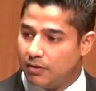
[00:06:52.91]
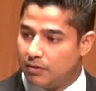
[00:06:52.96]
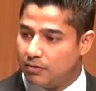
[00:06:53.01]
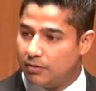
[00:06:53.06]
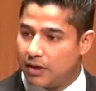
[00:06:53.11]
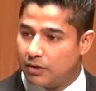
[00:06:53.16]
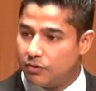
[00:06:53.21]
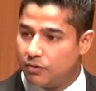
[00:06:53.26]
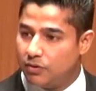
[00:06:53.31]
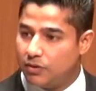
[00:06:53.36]

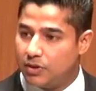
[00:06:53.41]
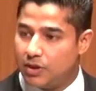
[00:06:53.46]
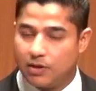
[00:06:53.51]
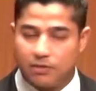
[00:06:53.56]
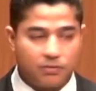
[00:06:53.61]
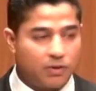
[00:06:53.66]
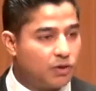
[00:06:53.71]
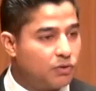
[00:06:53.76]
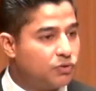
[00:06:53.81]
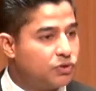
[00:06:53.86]
They
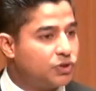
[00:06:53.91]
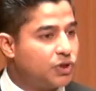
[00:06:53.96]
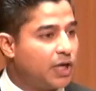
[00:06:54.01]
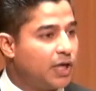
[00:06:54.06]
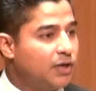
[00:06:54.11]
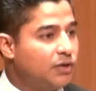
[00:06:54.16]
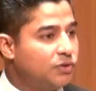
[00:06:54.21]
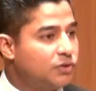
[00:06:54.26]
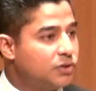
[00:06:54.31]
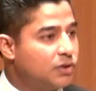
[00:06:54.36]
could
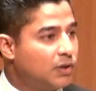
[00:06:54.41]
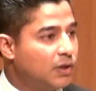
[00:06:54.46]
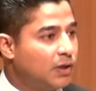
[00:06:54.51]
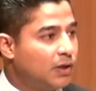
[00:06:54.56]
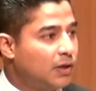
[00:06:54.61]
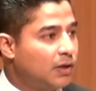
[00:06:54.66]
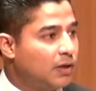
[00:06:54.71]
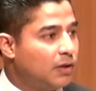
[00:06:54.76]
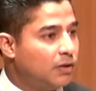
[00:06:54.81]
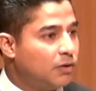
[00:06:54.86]
change
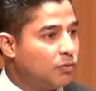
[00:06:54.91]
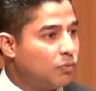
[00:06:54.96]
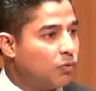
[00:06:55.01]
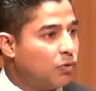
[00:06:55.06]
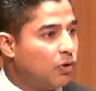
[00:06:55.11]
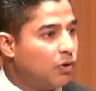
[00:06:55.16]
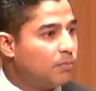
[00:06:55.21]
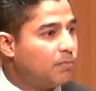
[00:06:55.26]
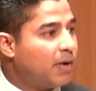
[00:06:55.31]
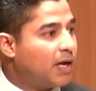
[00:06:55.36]
the
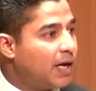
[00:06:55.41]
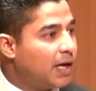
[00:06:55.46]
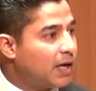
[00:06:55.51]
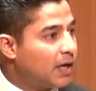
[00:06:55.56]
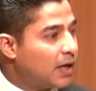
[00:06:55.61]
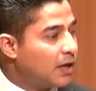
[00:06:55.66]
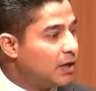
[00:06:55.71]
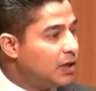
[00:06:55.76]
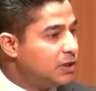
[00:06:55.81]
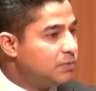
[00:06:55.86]
world by
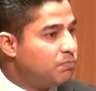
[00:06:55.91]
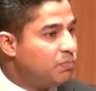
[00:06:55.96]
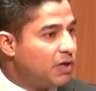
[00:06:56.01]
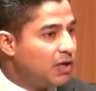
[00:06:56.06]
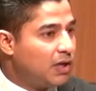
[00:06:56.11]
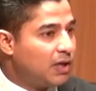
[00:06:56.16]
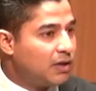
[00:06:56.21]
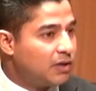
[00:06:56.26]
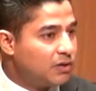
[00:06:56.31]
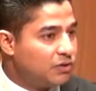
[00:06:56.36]
at least
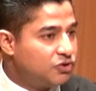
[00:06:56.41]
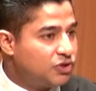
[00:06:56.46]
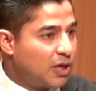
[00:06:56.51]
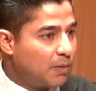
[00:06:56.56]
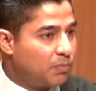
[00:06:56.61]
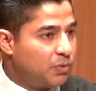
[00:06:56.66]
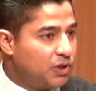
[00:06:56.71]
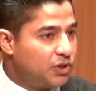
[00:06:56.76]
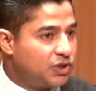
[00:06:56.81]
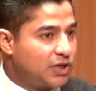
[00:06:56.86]
beating
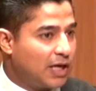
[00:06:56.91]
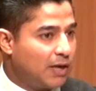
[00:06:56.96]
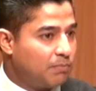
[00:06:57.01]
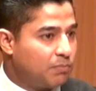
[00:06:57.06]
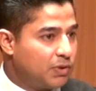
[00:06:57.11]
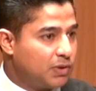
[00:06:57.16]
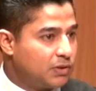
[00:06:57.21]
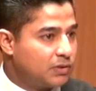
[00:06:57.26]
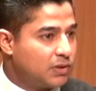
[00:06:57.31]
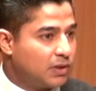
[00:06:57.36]
Jeopardy
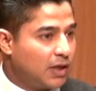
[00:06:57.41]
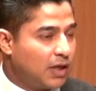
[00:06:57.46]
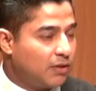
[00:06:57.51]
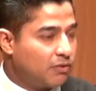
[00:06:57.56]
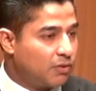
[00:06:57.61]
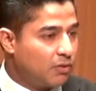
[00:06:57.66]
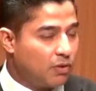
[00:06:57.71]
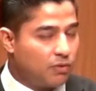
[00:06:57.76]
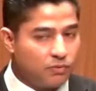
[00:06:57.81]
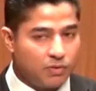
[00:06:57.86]
champions
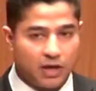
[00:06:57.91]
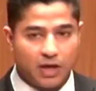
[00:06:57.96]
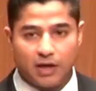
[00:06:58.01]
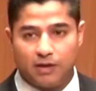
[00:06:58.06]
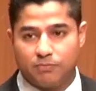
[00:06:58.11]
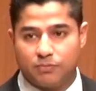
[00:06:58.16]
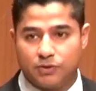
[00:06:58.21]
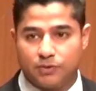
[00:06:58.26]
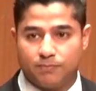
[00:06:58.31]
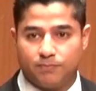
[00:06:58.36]
at their own
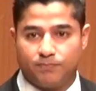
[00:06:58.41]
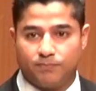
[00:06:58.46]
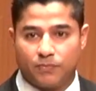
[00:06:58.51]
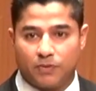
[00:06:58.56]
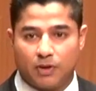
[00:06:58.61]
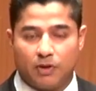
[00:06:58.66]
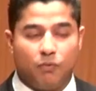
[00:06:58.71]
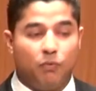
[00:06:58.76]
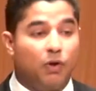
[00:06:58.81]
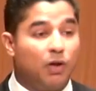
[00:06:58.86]
games.
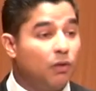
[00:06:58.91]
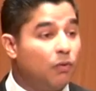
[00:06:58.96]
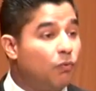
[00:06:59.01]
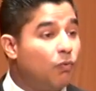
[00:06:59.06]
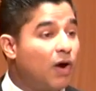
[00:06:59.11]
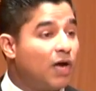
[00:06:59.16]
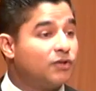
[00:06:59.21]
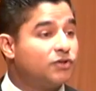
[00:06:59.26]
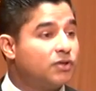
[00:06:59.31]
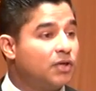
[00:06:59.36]
Well,
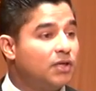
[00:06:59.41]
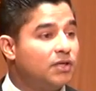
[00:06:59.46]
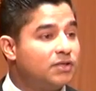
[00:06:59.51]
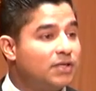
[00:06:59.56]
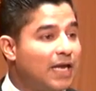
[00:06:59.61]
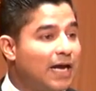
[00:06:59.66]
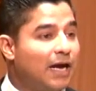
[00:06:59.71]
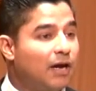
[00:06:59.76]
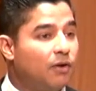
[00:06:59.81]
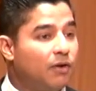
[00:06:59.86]
Watson
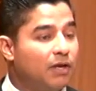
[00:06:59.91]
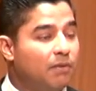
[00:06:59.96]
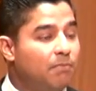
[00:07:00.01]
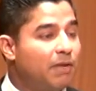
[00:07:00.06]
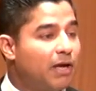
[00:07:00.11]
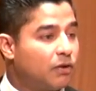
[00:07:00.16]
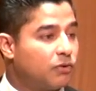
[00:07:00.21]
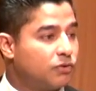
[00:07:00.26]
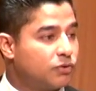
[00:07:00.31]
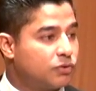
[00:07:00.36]
is now in
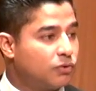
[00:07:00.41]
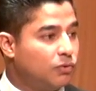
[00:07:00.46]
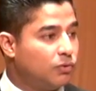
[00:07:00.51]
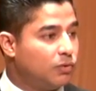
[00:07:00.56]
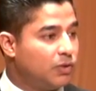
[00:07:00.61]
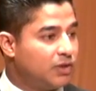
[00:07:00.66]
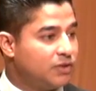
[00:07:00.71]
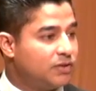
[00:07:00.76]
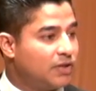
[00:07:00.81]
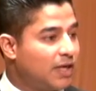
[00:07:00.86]
medical
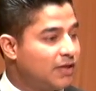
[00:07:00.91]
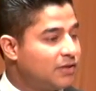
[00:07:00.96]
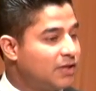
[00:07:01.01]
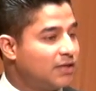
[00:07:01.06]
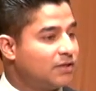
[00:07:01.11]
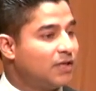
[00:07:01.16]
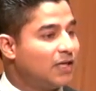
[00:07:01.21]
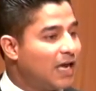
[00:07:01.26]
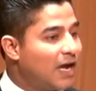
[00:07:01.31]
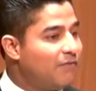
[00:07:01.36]
school, is
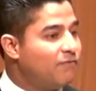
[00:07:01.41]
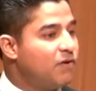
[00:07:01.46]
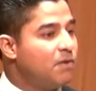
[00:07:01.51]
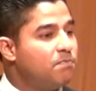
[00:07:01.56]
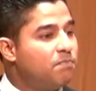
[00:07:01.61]
digesting every